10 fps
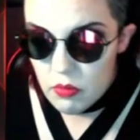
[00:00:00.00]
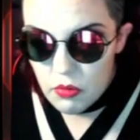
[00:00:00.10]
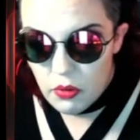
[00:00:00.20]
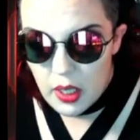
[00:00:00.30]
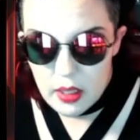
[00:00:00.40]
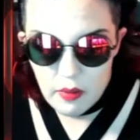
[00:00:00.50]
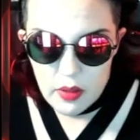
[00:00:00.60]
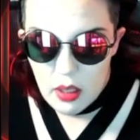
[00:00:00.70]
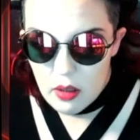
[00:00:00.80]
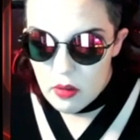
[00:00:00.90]
Grand Theft
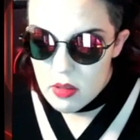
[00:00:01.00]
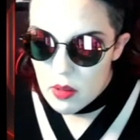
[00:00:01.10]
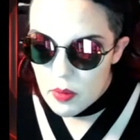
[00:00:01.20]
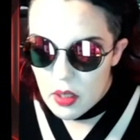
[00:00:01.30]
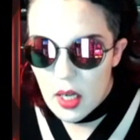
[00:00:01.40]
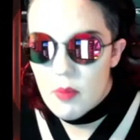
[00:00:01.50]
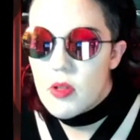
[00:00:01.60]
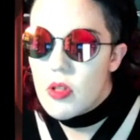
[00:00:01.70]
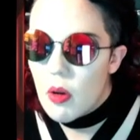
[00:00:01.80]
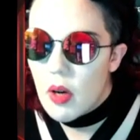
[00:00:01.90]
Auto or something. I am
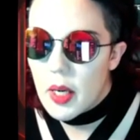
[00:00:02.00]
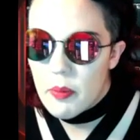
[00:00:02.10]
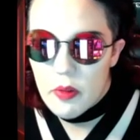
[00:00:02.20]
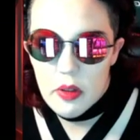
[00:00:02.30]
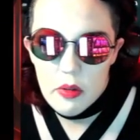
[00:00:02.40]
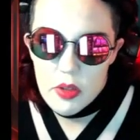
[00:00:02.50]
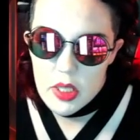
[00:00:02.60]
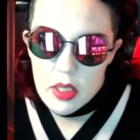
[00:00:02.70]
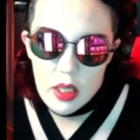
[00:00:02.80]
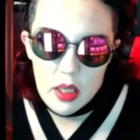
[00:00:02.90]
so hyped for the new
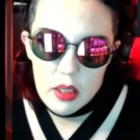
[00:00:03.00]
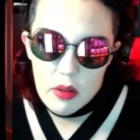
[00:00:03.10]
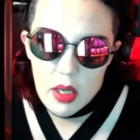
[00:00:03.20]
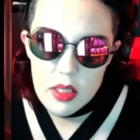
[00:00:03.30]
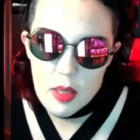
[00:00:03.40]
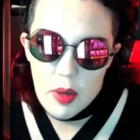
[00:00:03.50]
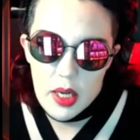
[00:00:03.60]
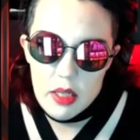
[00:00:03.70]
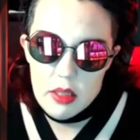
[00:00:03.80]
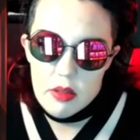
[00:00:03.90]
GTA. You guys, I might
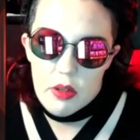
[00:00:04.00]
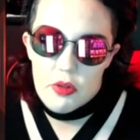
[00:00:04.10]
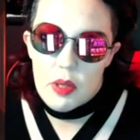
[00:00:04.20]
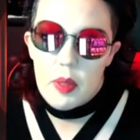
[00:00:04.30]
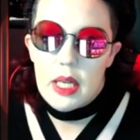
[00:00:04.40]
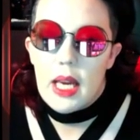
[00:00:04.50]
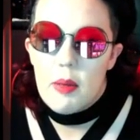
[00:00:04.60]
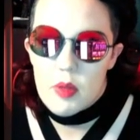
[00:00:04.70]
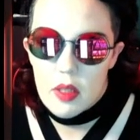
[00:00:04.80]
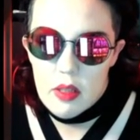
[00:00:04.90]
actually start streaming
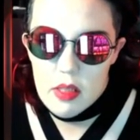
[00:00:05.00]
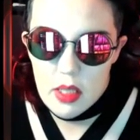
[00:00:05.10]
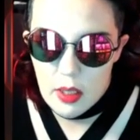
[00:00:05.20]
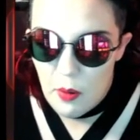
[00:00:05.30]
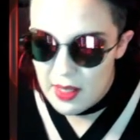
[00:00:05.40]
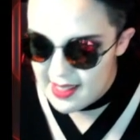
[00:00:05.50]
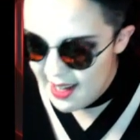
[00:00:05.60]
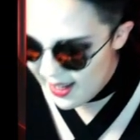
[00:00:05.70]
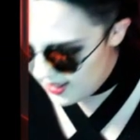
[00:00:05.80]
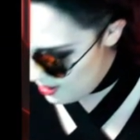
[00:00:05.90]
games on this thing once that